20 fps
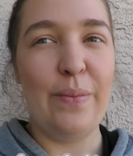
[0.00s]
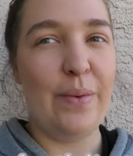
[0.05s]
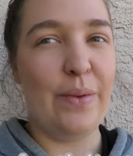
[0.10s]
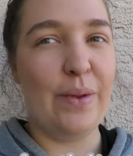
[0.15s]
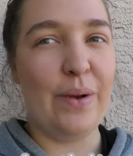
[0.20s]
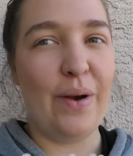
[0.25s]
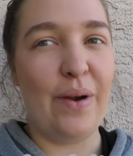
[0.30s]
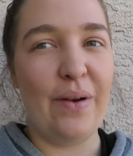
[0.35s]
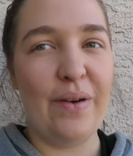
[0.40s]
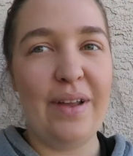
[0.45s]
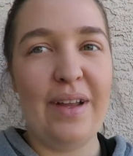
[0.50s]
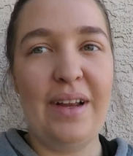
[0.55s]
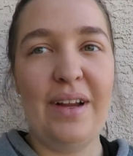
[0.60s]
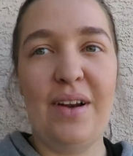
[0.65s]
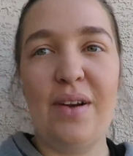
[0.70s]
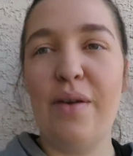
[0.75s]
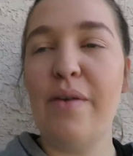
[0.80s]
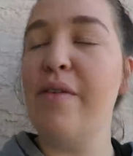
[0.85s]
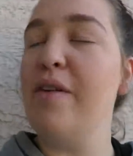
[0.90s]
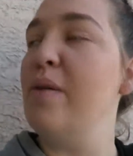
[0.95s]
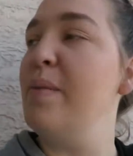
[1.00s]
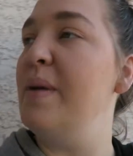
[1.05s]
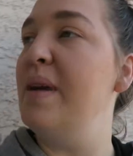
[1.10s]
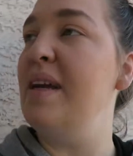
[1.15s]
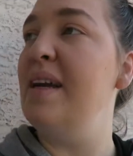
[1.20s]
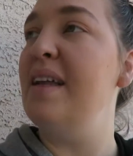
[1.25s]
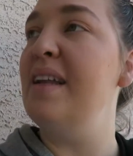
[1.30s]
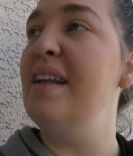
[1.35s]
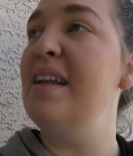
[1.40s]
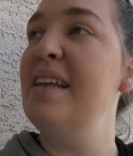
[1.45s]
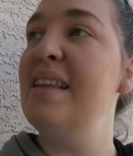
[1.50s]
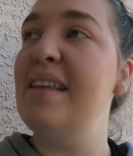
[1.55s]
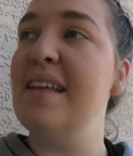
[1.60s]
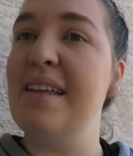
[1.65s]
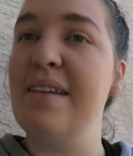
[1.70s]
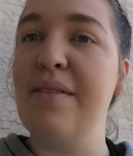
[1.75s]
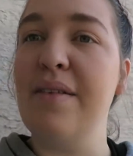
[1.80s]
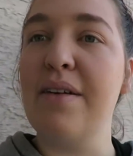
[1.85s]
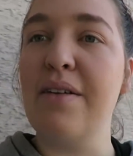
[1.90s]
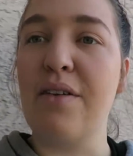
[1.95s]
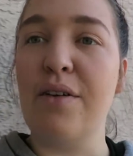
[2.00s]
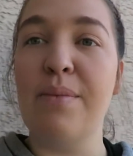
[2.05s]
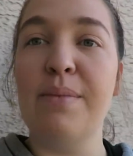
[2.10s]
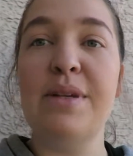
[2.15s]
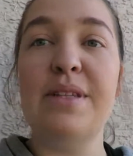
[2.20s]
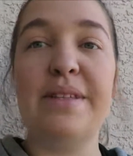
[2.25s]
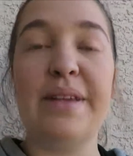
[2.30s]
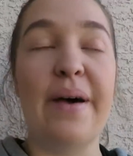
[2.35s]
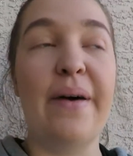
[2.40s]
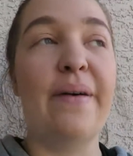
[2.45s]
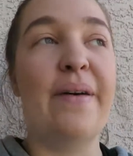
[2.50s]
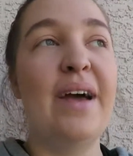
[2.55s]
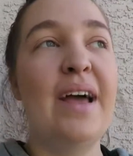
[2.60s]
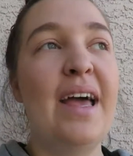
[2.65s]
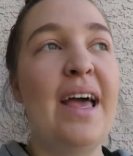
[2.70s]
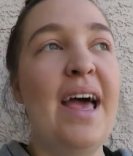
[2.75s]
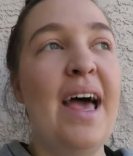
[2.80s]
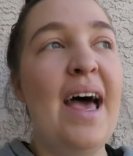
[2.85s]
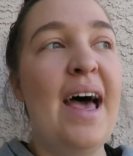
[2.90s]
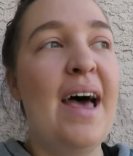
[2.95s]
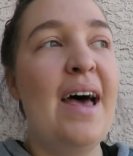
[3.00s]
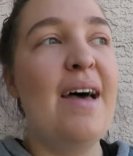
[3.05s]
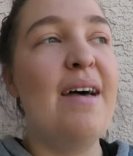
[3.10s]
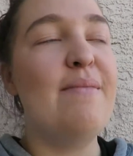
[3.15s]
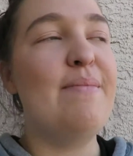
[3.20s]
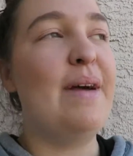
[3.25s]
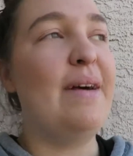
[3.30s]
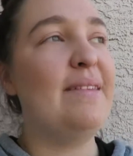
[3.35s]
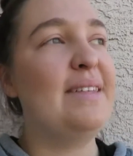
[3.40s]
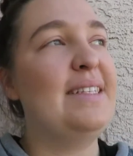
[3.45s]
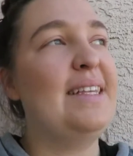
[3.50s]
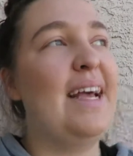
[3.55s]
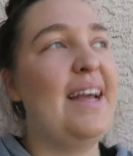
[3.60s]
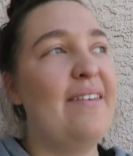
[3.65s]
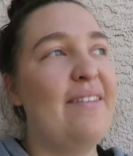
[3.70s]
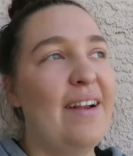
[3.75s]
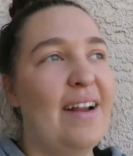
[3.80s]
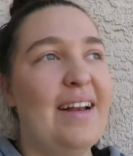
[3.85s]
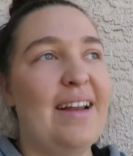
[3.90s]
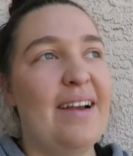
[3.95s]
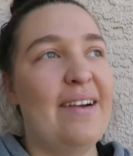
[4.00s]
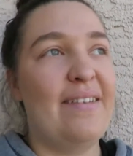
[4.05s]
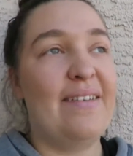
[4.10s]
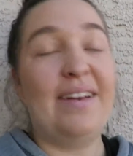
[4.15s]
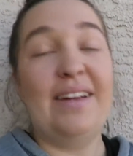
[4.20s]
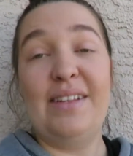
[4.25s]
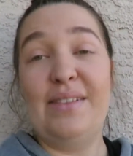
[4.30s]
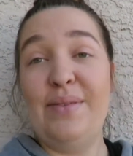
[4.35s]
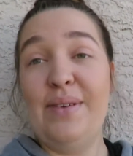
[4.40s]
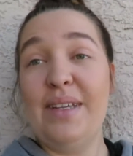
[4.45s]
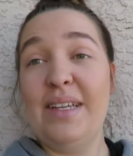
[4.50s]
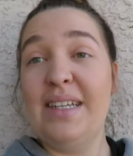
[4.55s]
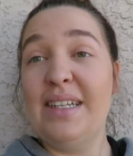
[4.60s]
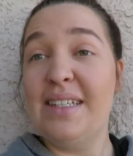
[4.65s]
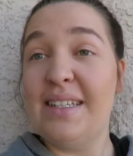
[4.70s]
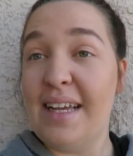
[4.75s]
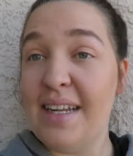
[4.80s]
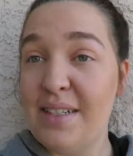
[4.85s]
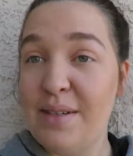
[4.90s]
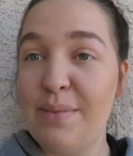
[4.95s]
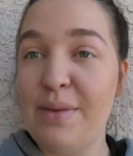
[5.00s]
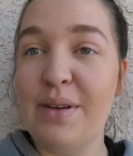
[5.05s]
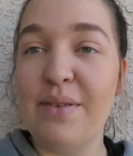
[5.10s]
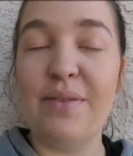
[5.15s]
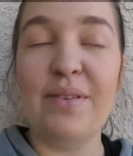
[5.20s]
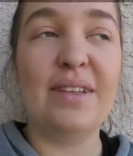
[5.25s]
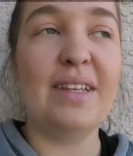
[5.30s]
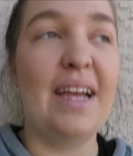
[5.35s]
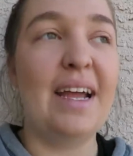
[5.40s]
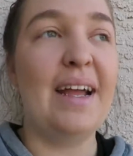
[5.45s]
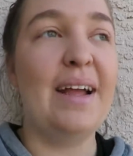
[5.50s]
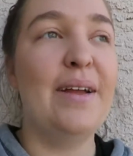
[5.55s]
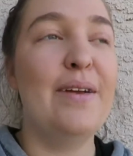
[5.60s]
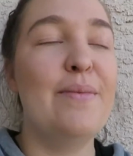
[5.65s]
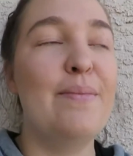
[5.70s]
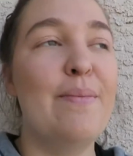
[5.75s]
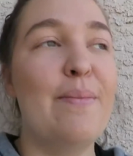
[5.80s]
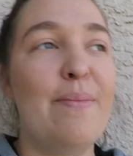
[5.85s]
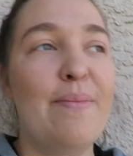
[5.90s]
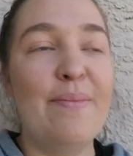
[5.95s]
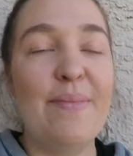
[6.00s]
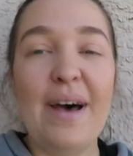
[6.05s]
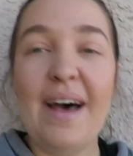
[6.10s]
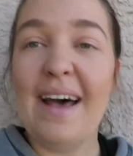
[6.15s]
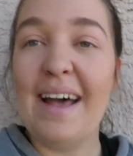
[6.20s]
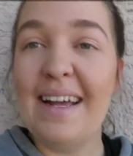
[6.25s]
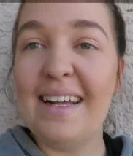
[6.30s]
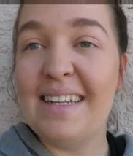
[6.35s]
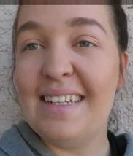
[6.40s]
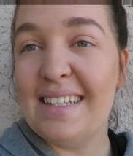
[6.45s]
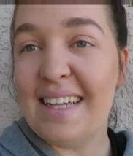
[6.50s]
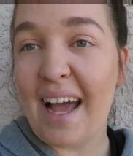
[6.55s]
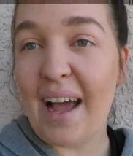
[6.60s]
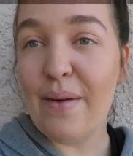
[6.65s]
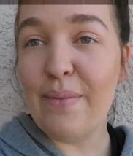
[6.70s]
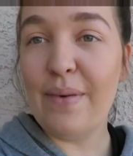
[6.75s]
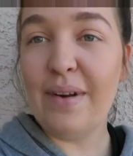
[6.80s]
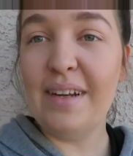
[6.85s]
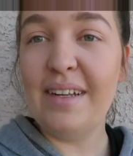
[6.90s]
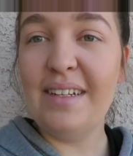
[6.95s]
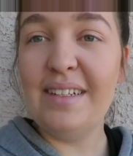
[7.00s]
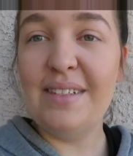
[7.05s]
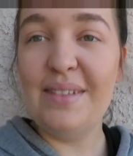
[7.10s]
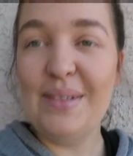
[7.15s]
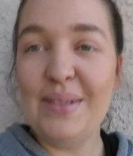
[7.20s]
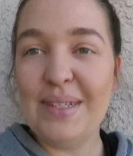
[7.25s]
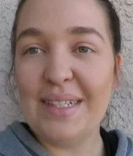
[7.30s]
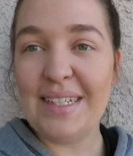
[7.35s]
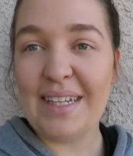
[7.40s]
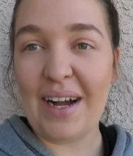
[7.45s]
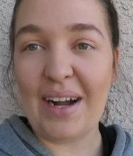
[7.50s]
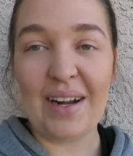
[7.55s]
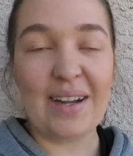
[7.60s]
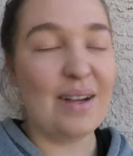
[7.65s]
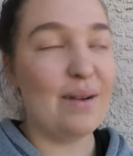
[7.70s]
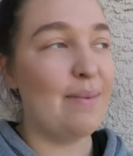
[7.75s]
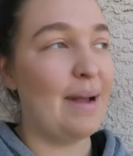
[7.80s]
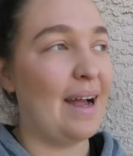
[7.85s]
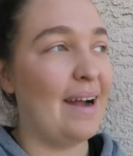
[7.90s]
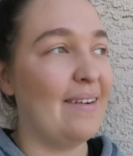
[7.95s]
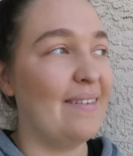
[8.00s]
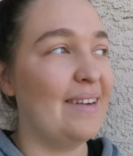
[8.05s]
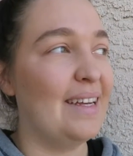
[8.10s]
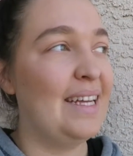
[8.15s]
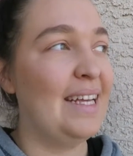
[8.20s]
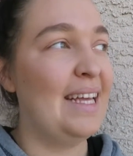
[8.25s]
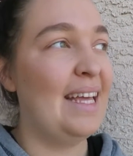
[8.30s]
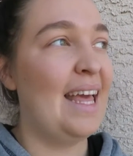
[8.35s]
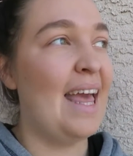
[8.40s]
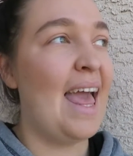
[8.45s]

when they're out here or filming in the living room. So I'm outside right now and it's really such a beautiful day, but I wanted to talk about